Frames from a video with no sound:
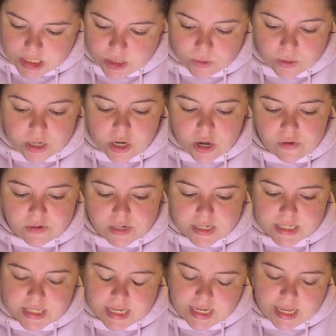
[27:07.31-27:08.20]
You look over,
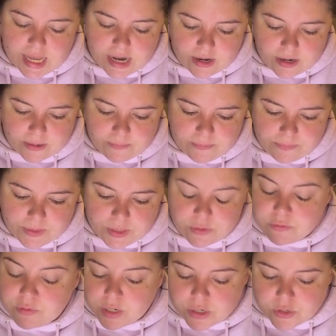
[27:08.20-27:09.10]
seeing Aaron.
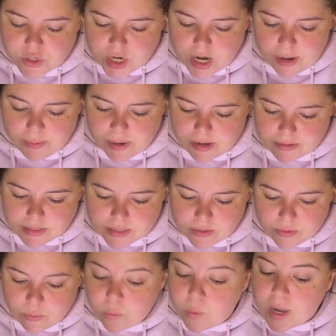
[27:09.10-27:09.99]
You furrowed your eyebrows.
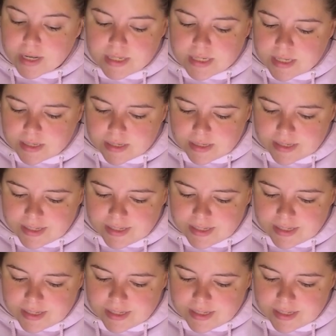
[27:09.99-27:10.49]
What?